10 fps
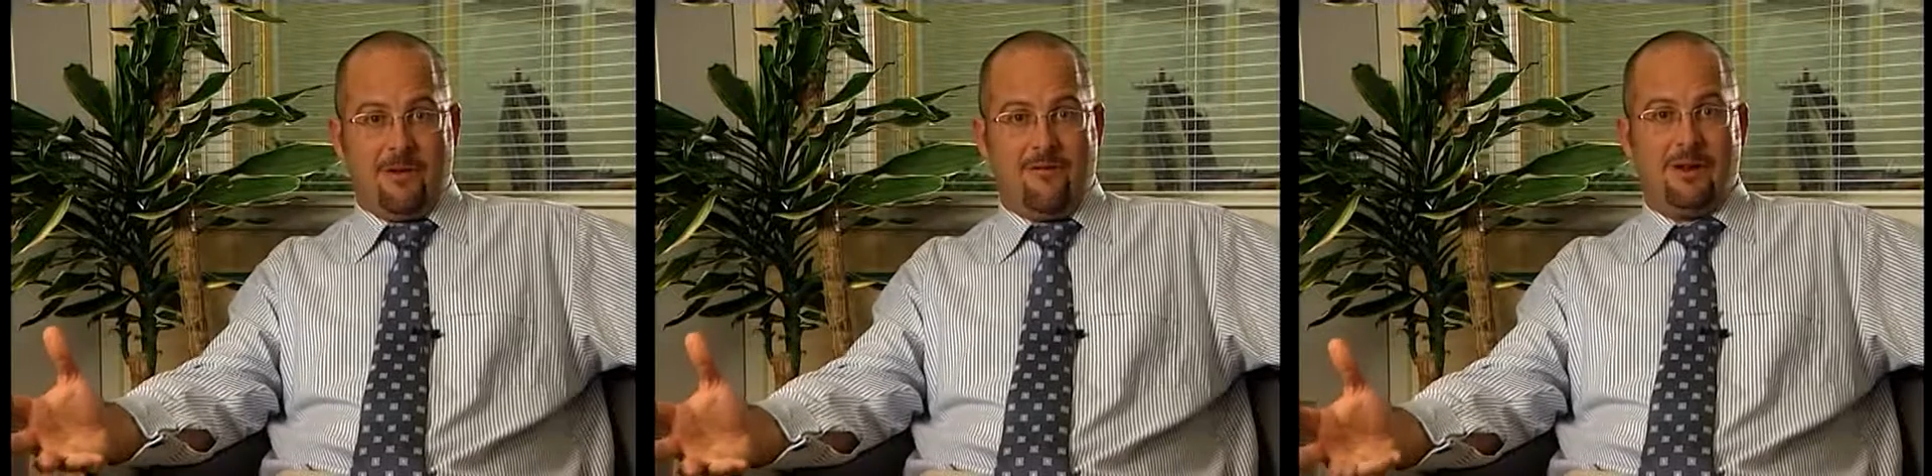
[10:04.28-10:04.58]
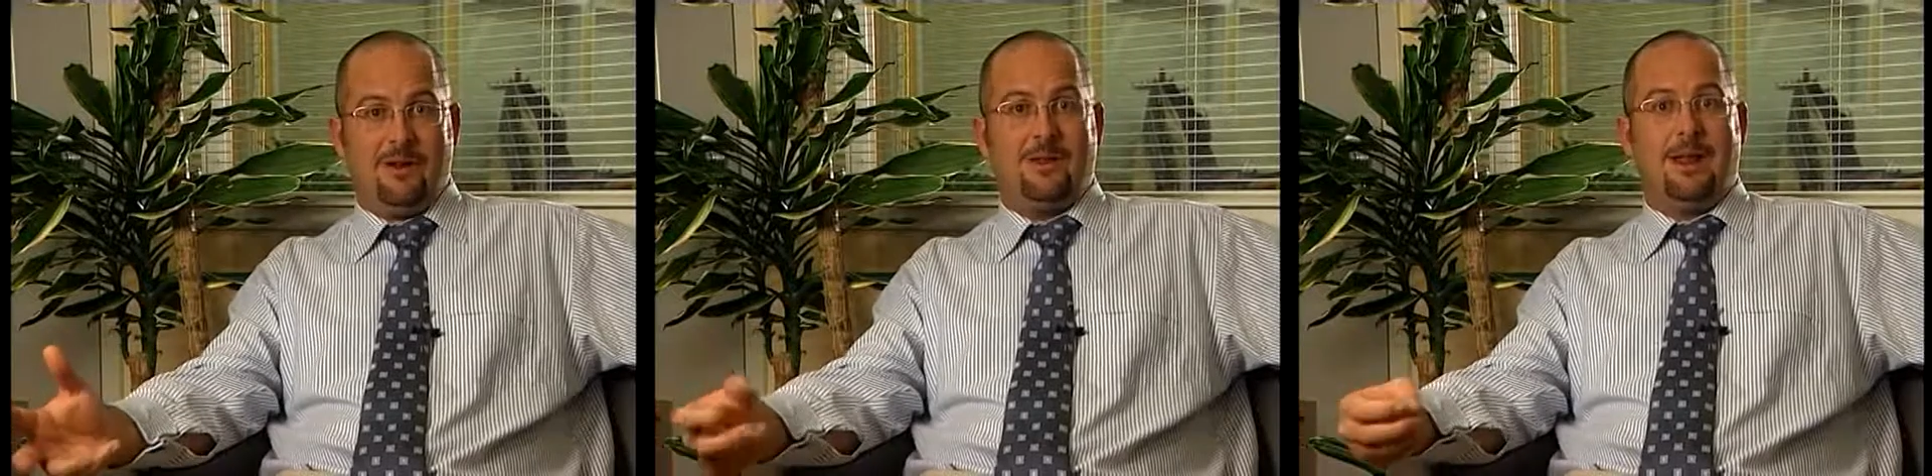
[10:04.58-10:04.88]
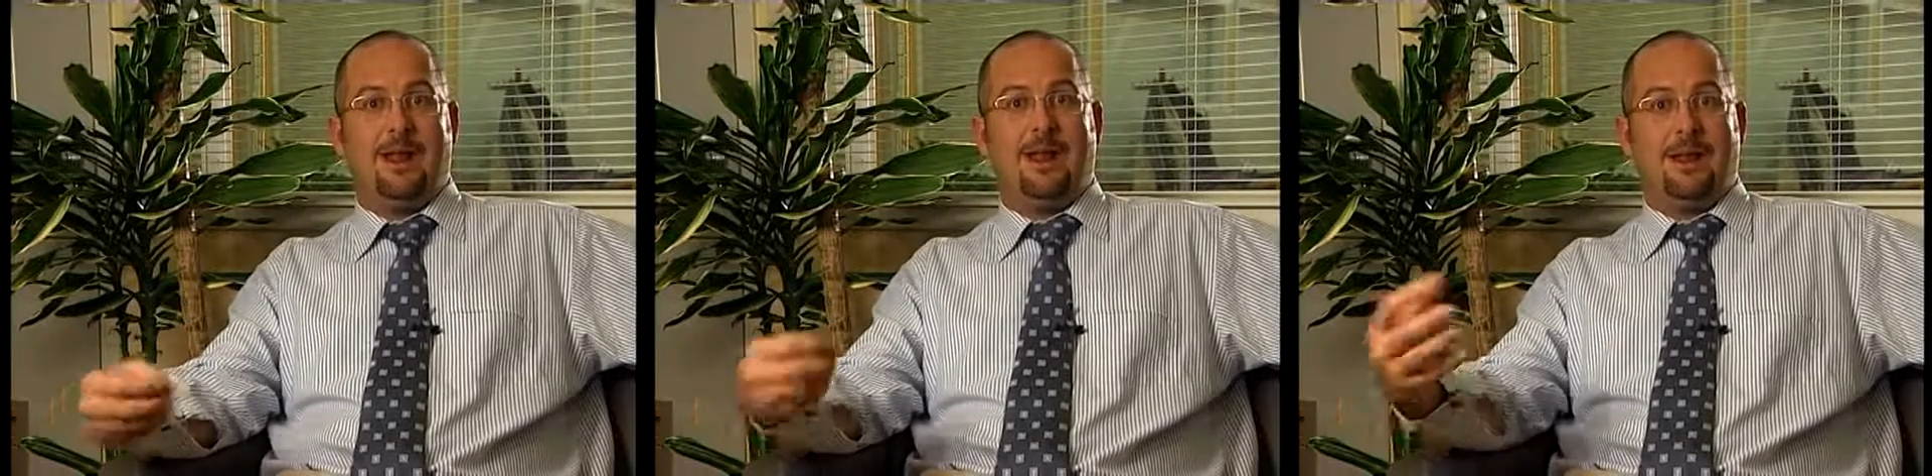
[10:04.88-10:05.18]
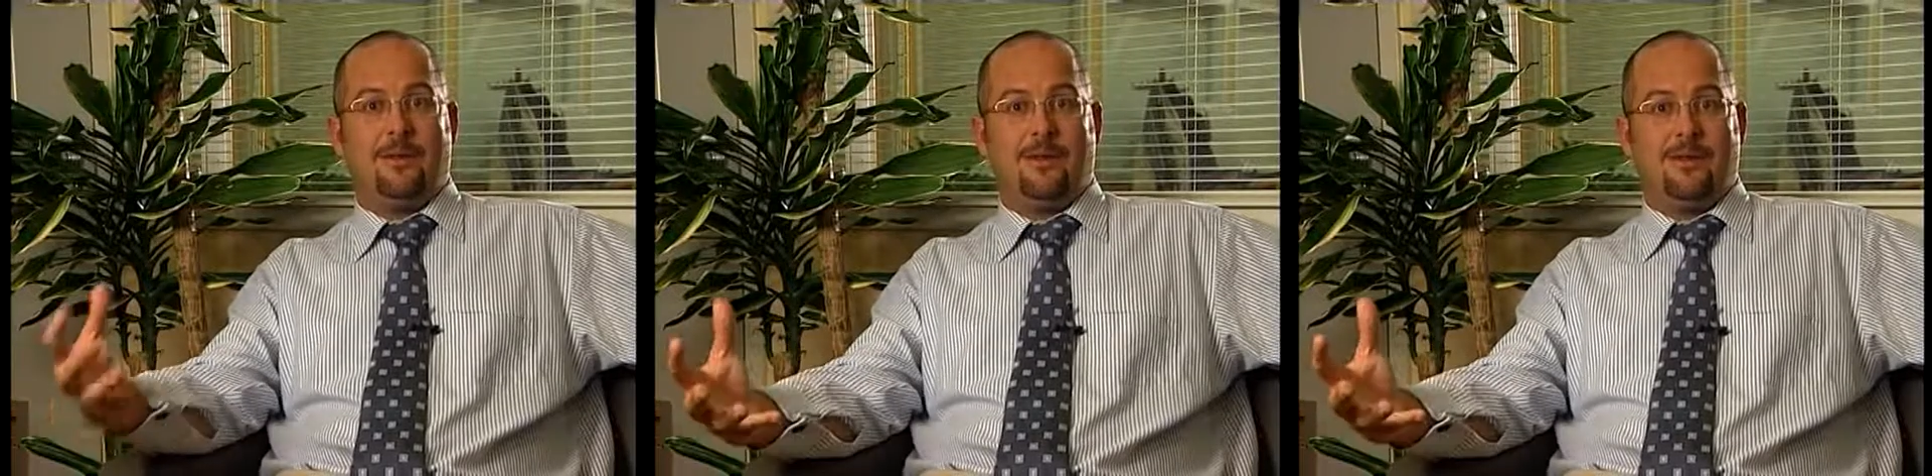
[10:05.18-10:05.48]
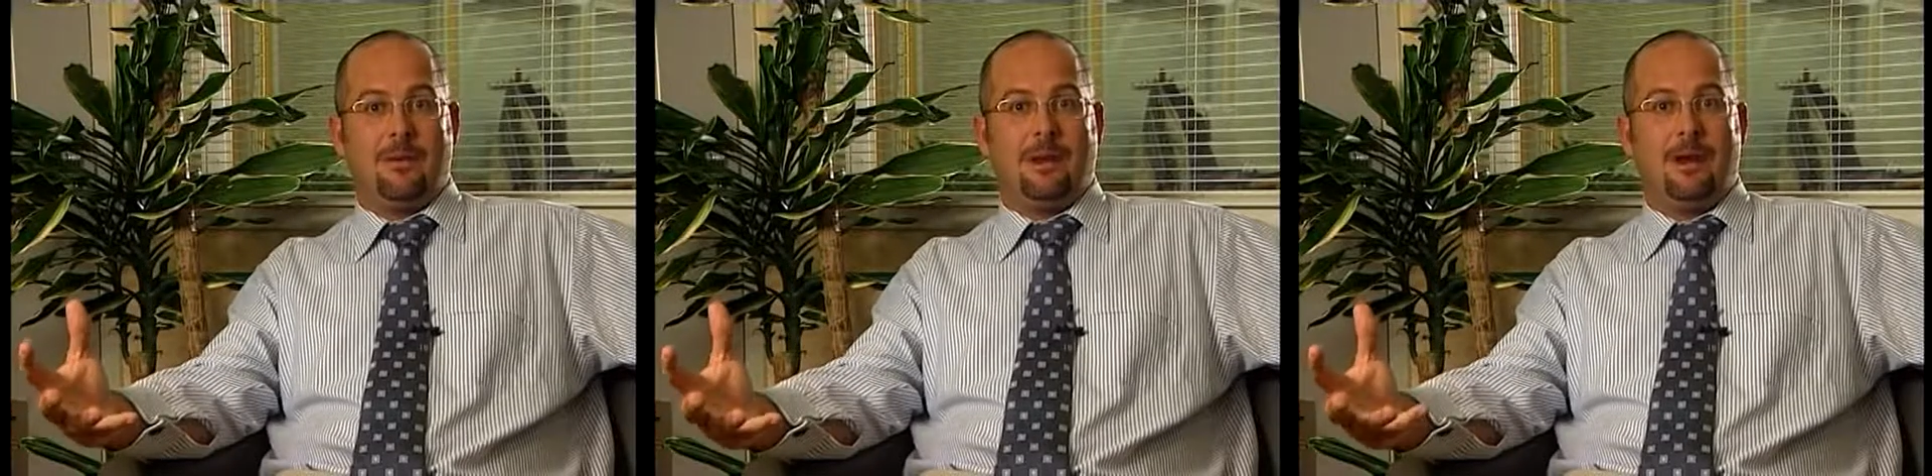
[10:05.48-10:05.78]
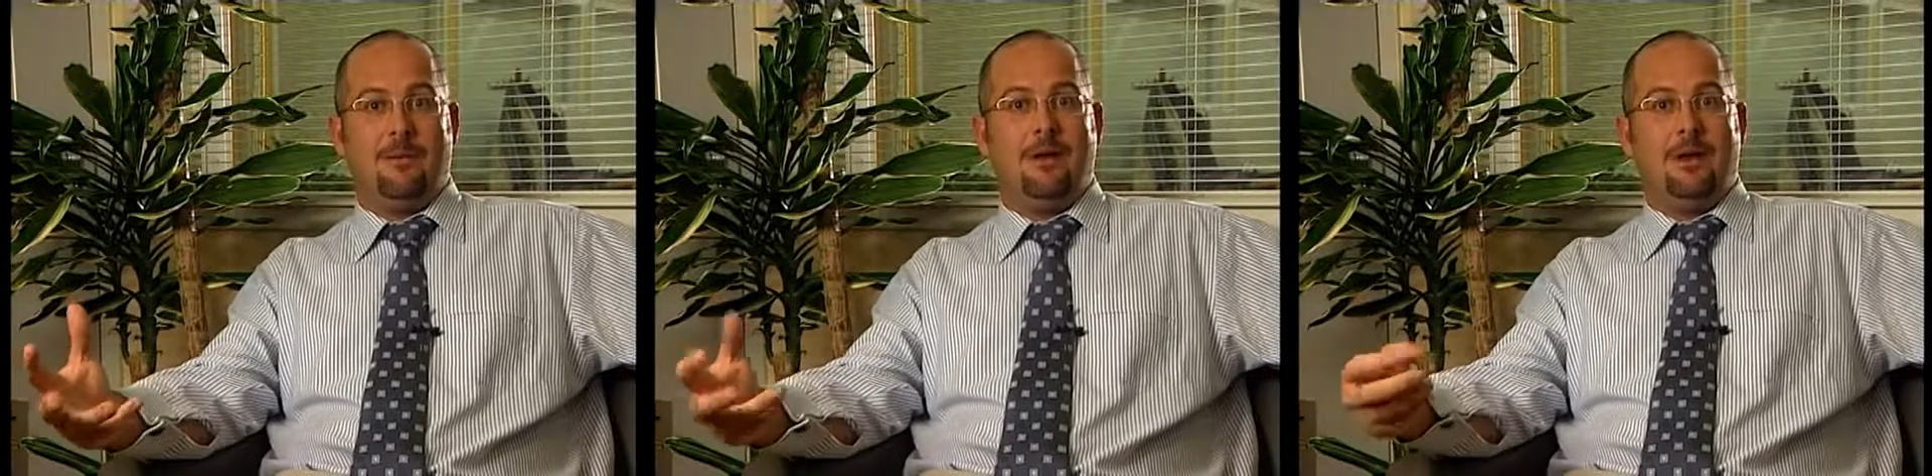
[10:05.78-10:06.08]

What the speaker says: offerings, and it allows us to become